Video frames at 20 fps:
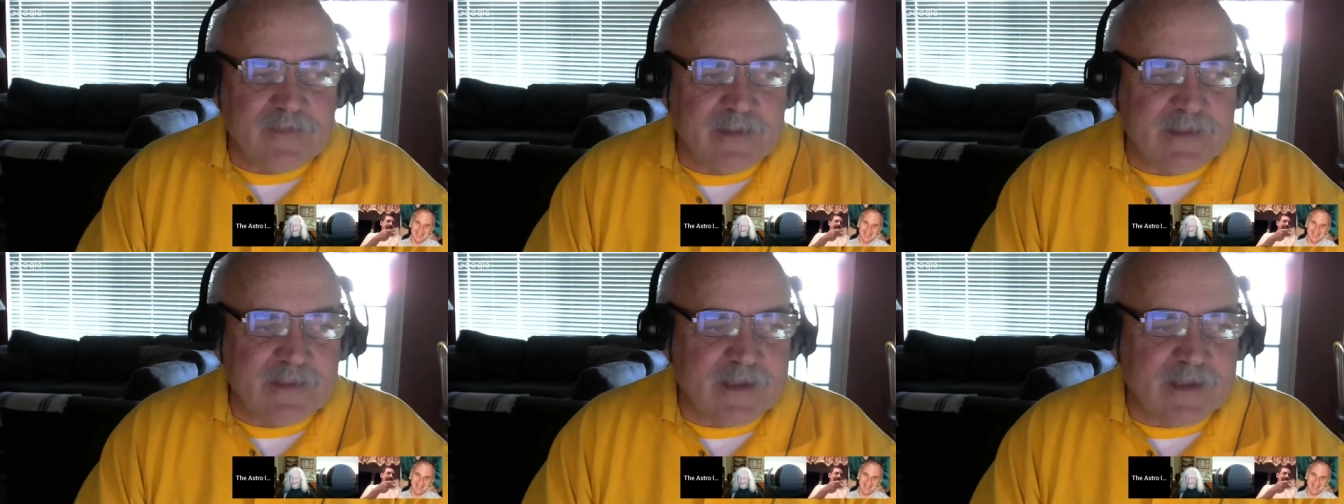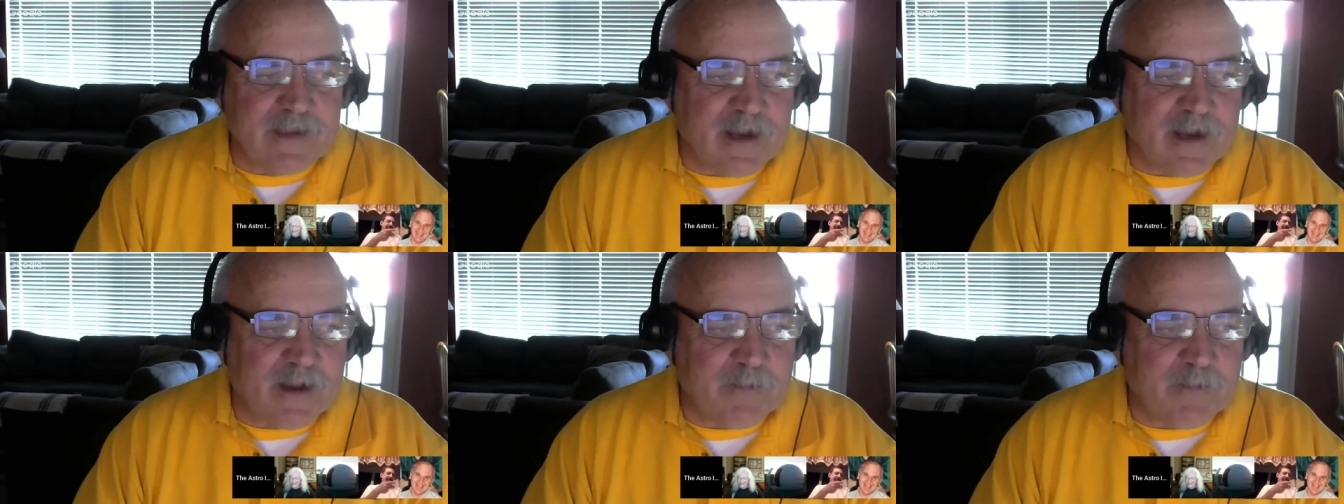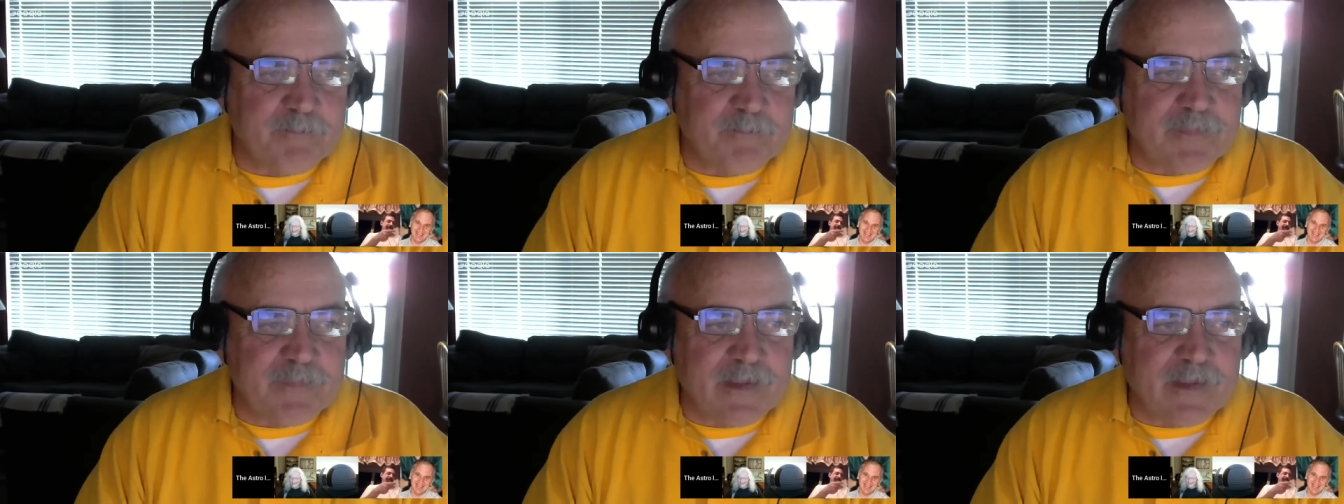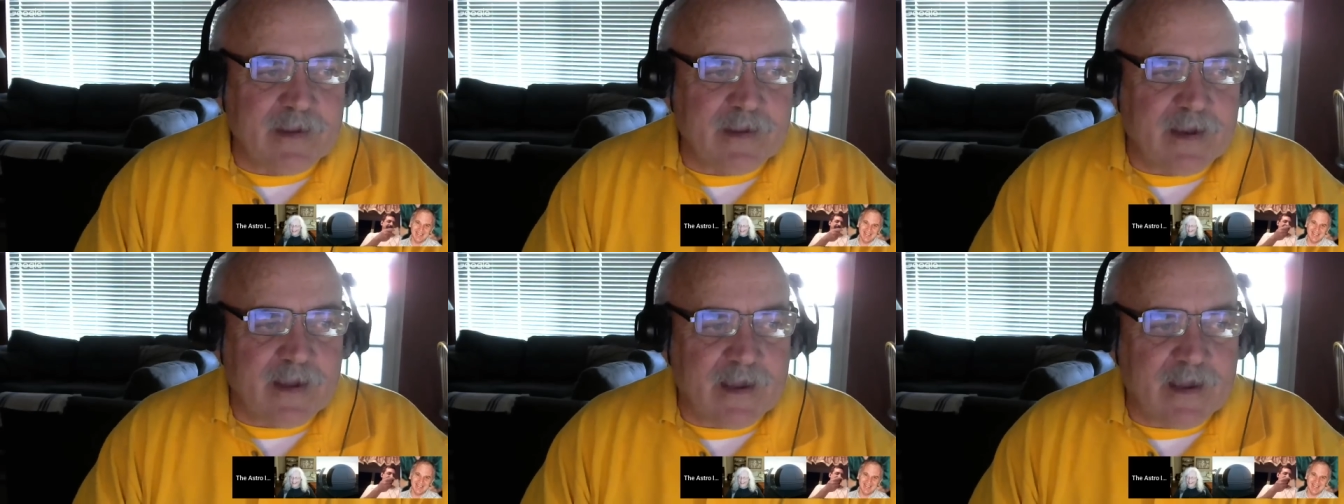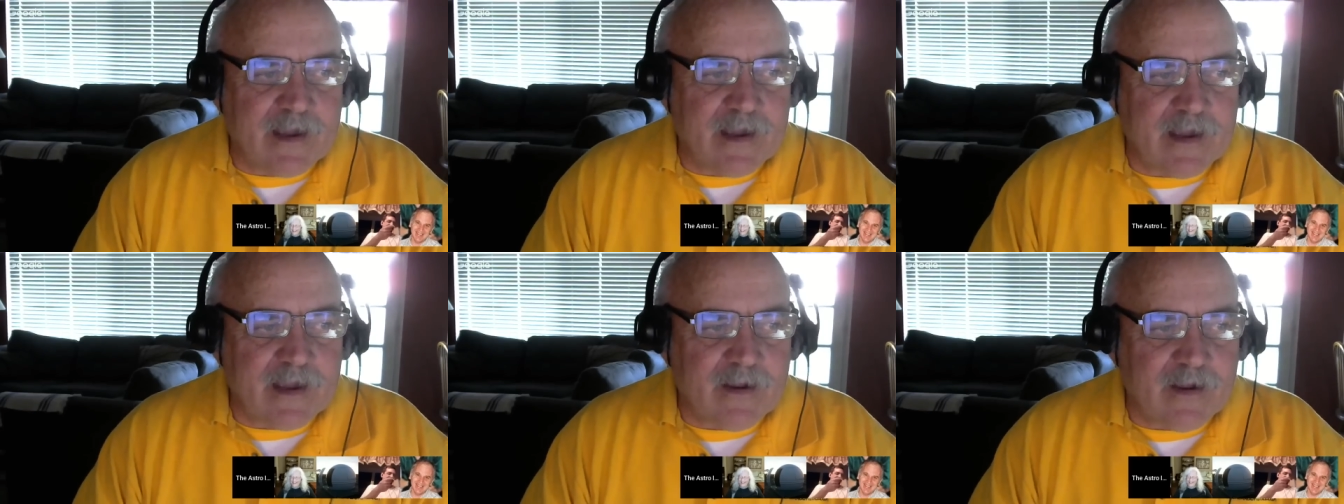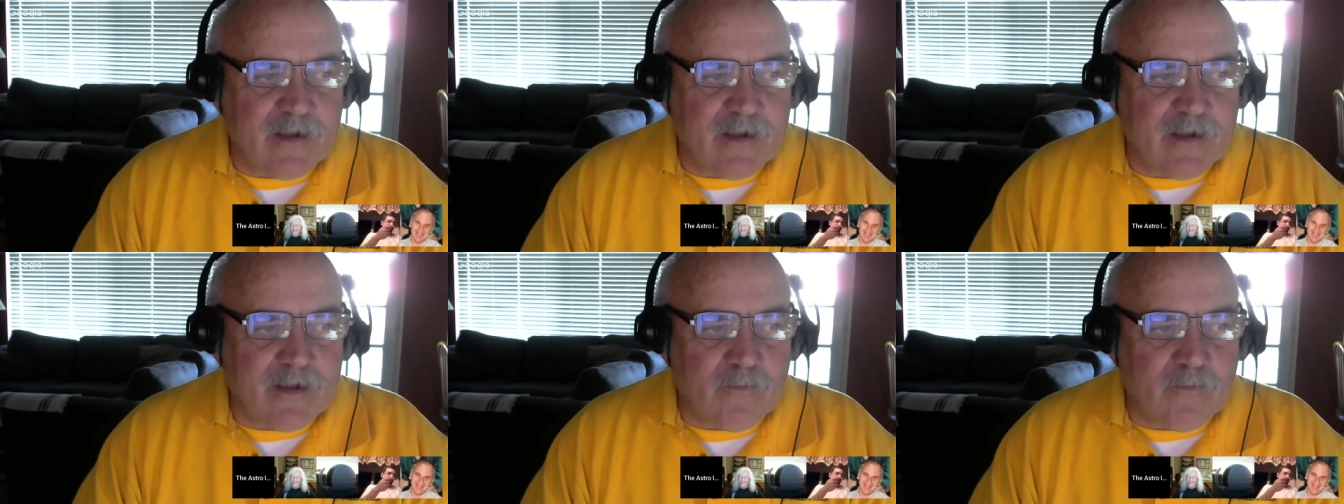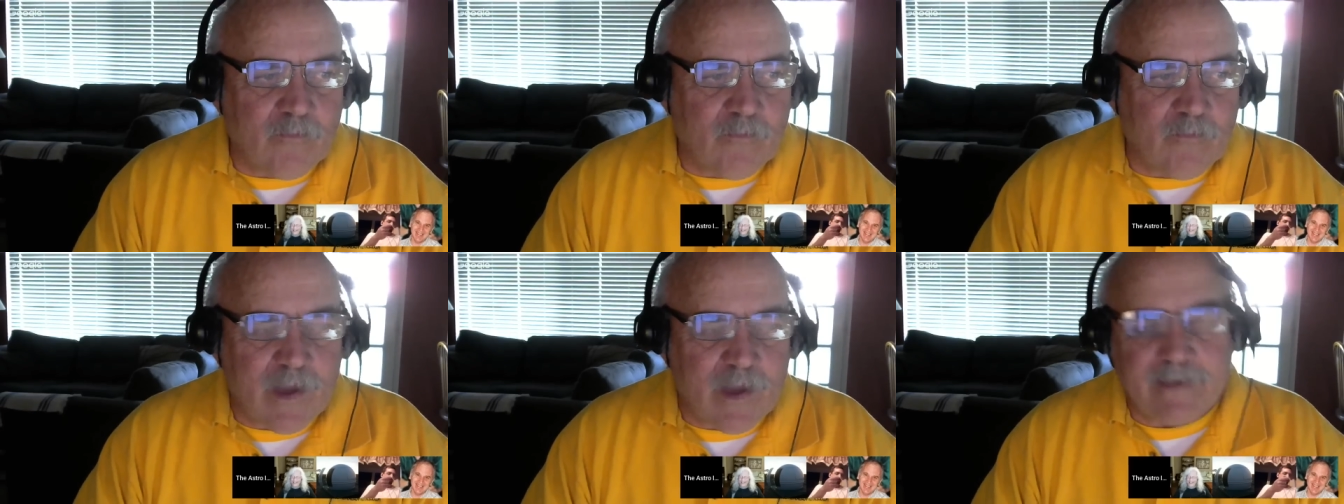Um,
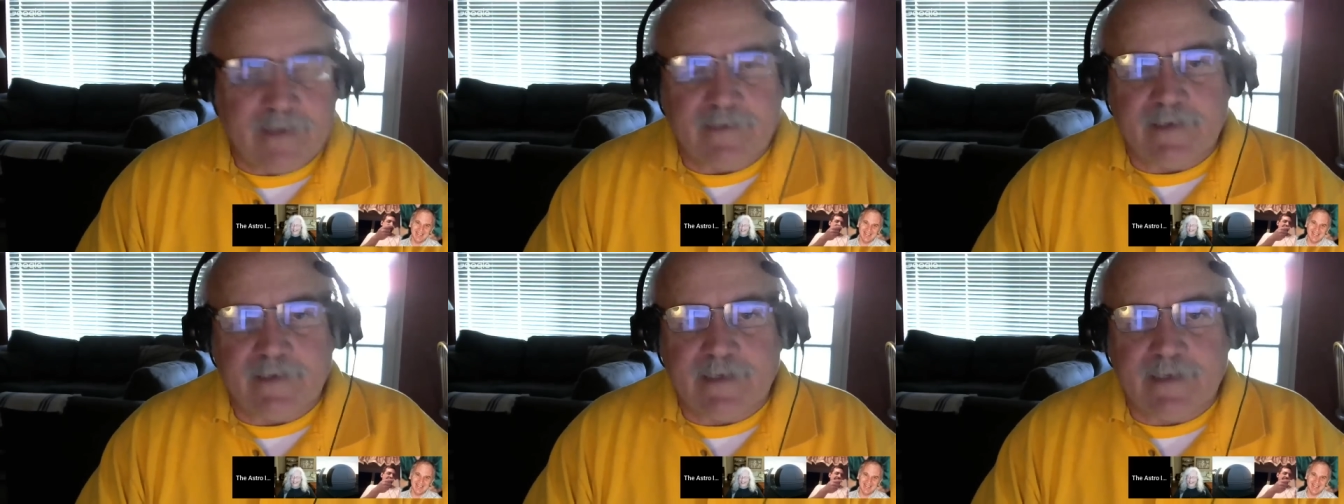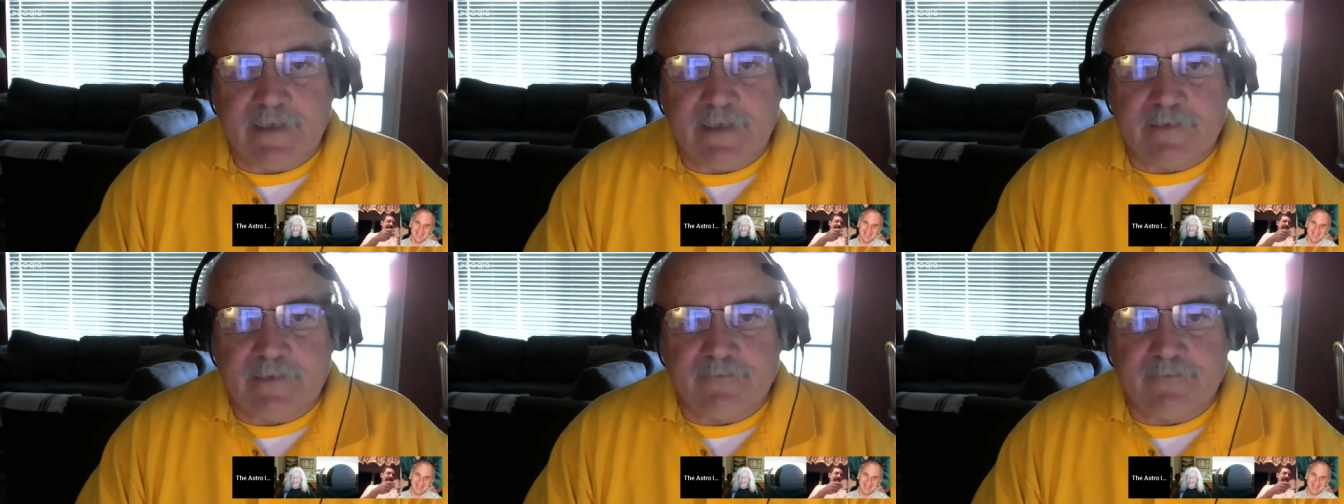Ron, uh,